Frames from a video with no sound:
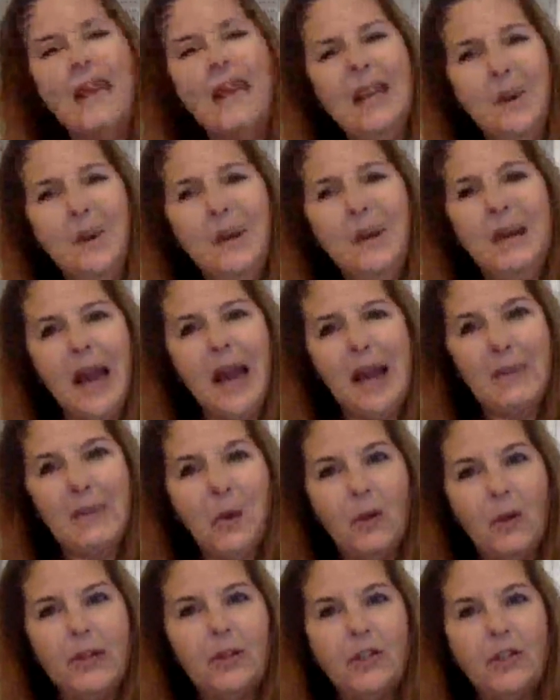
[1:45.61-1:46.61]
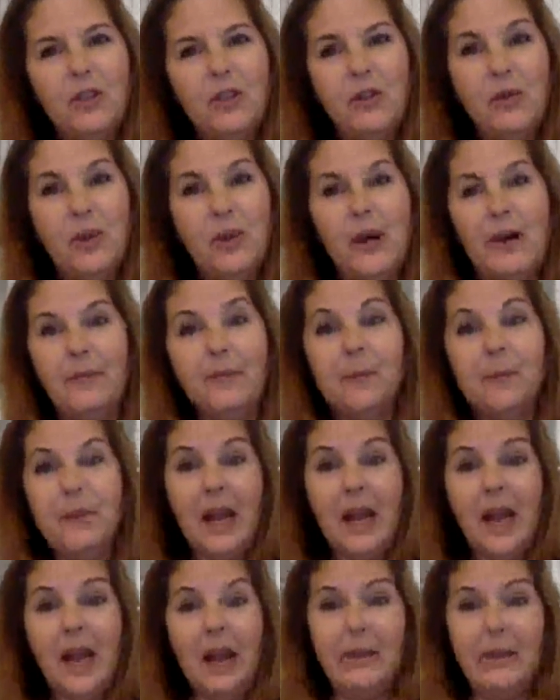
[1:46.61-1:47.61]
anyway, I'm going to um,
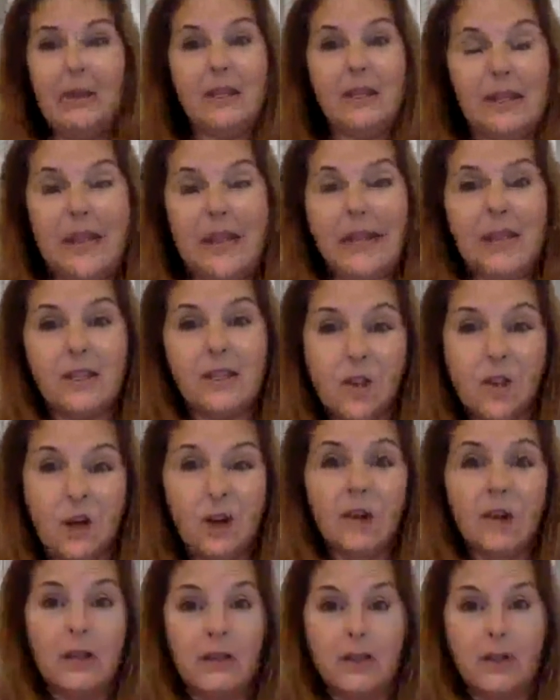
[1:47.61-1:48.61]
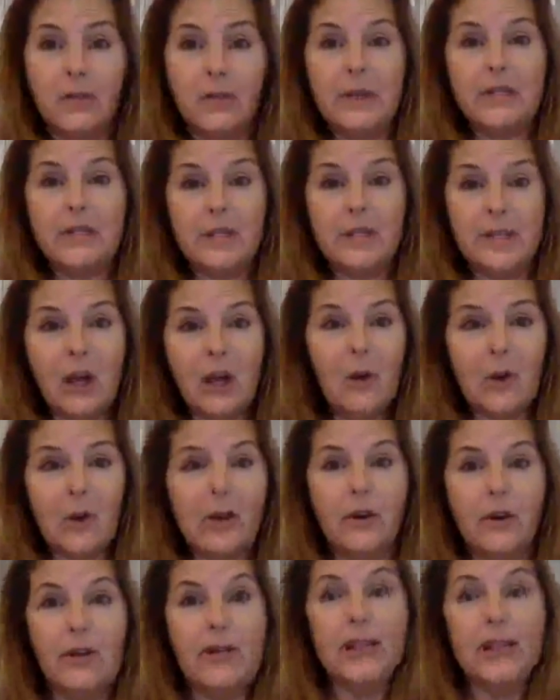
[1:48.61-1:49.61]
I'm going to like start a little bit slow
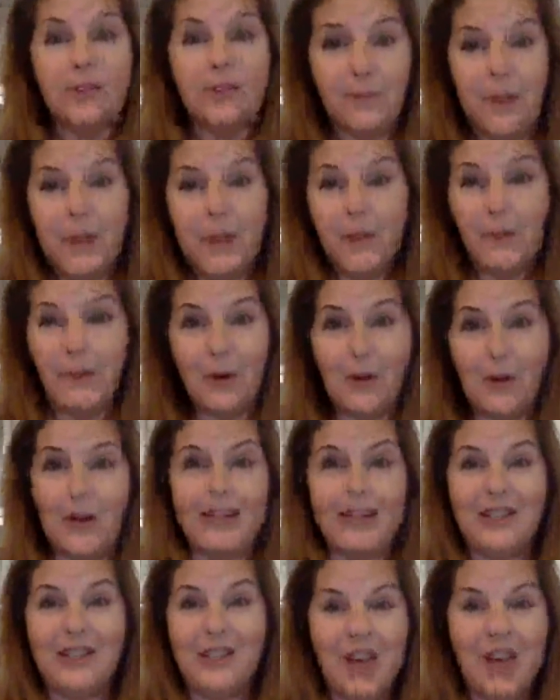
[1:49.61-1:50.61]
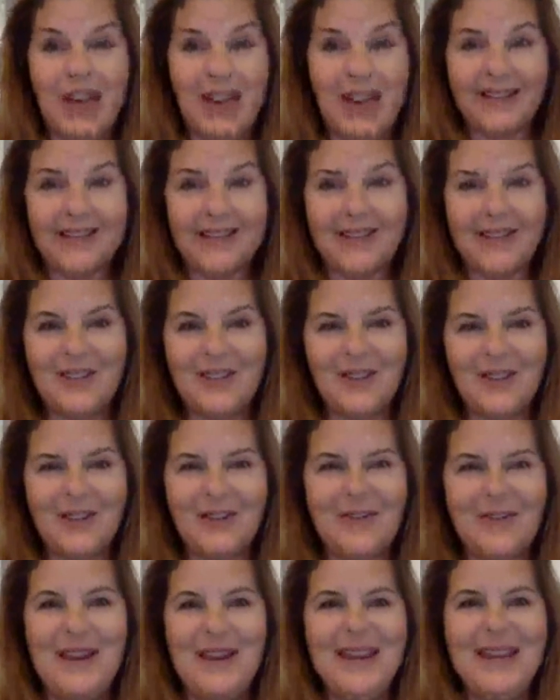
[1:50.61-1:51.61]
here and give people a chance
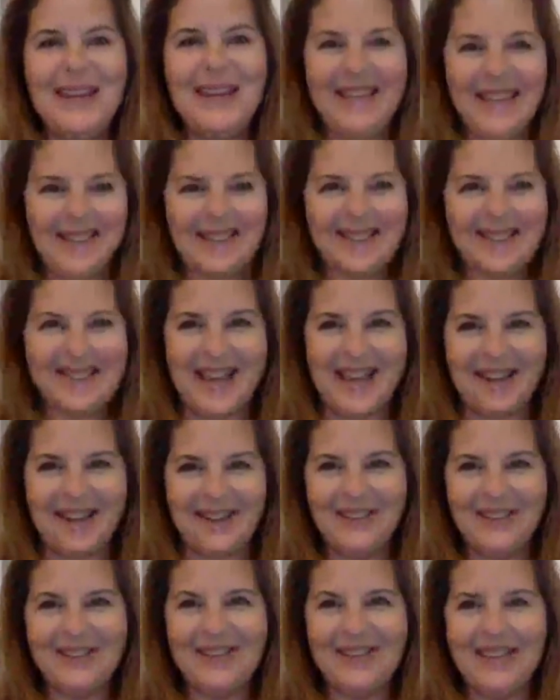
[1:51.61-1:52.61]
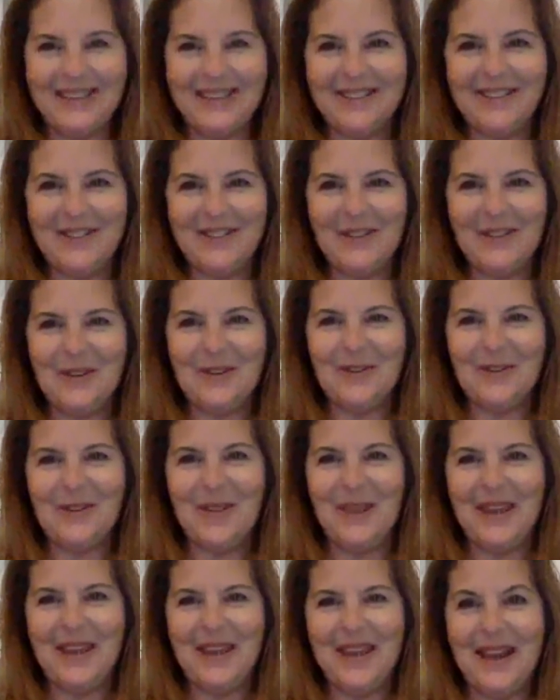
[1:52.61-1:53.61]
to get settled into
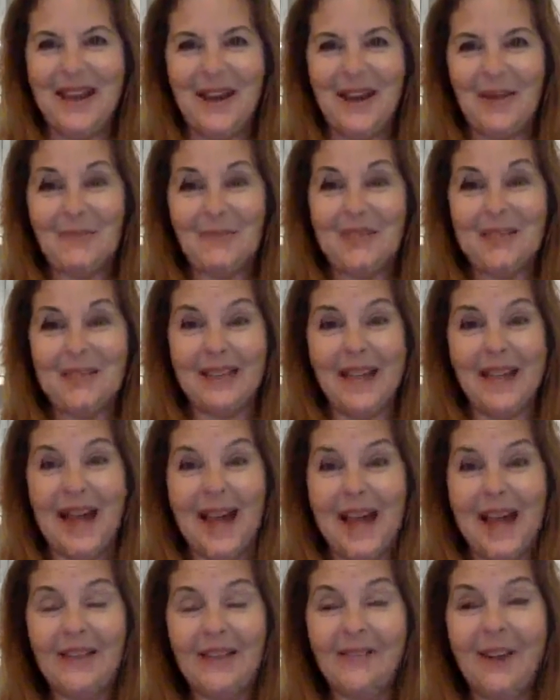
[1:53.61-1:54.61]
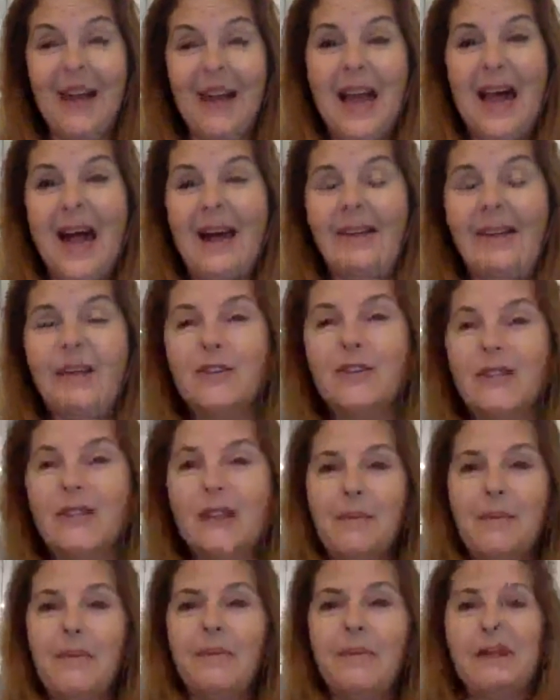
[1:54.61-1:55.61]
the um, the live. I know
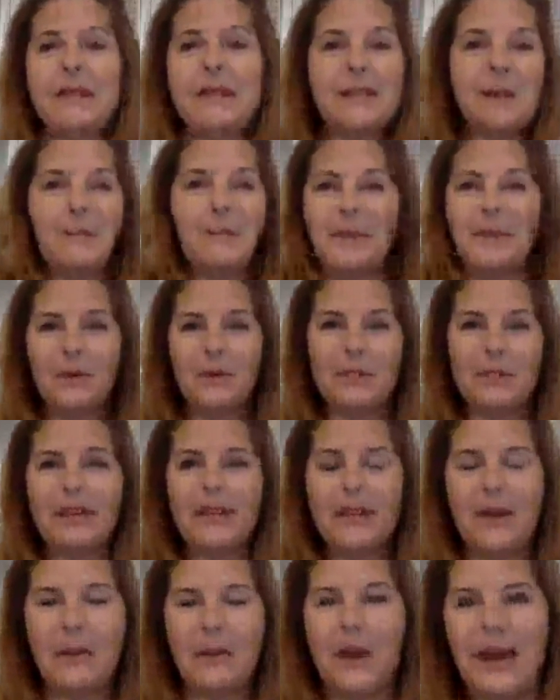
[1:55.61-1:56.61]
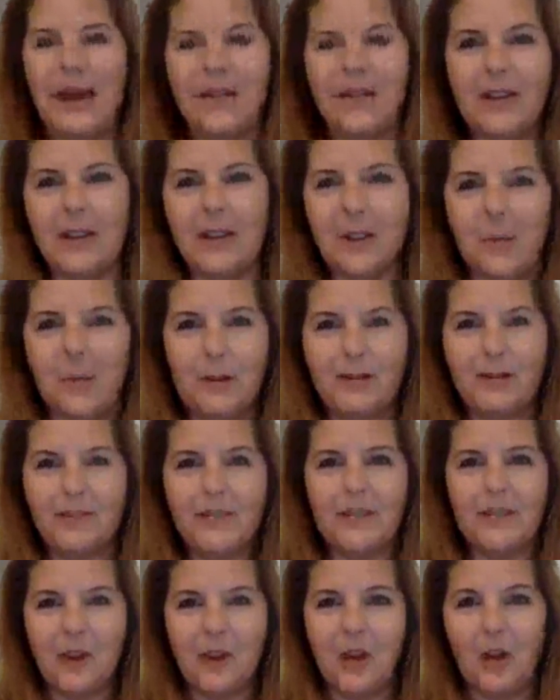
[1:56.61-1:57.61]
some some people said they were having a little bit
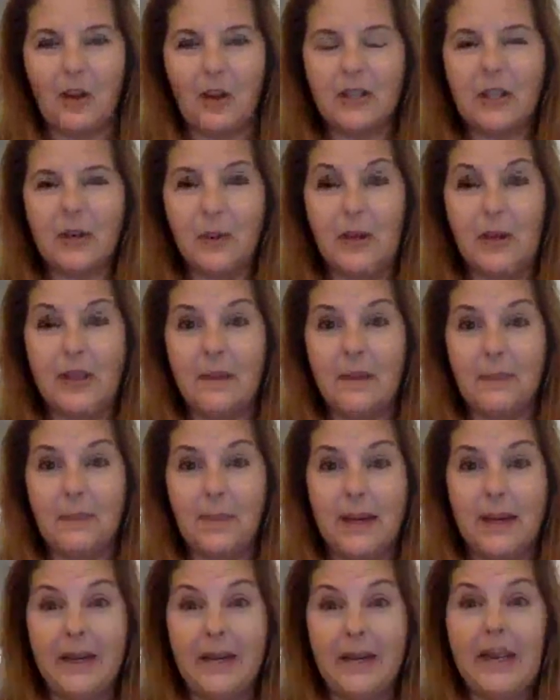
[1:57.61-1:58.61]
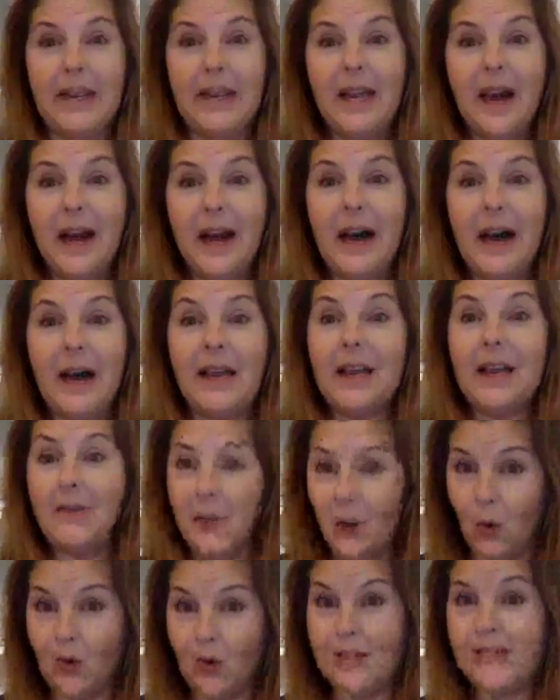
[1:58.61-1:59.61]
of difficulty with it, but uh,
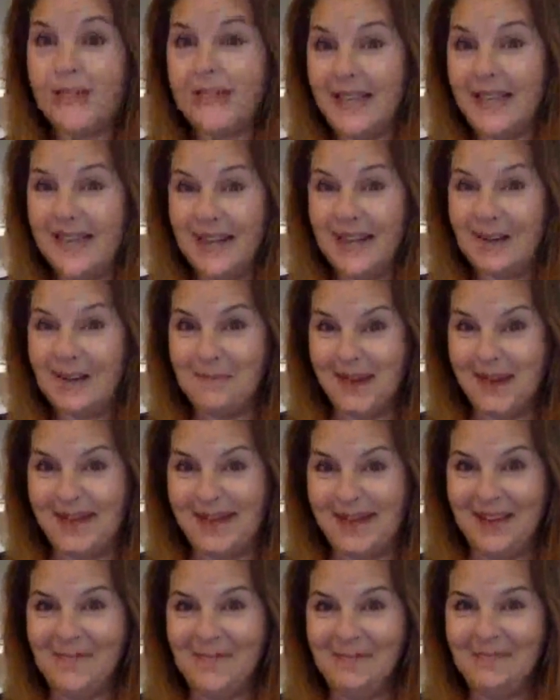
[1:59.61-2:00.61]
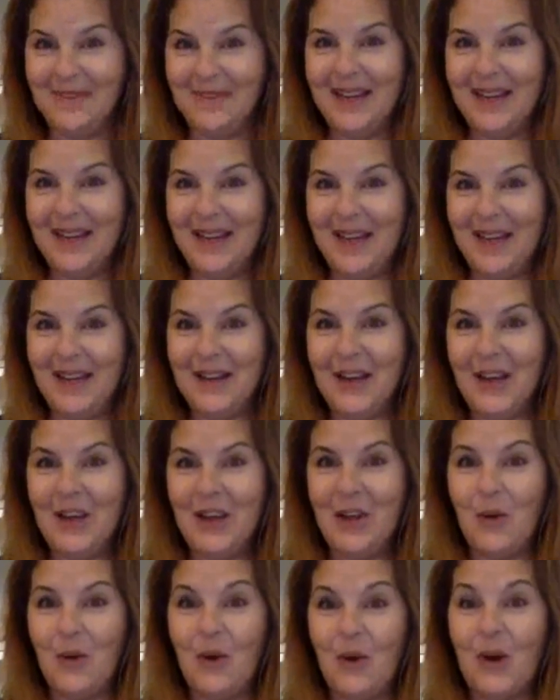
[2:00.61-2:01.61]
if you're seeing me in
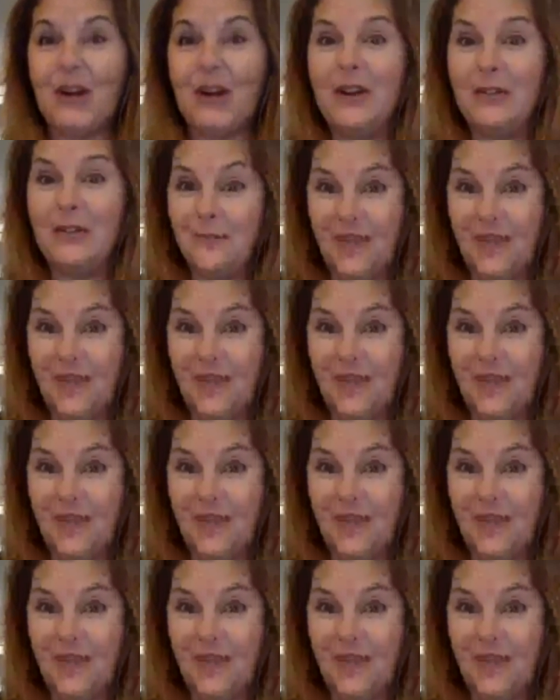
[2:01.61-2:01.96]
your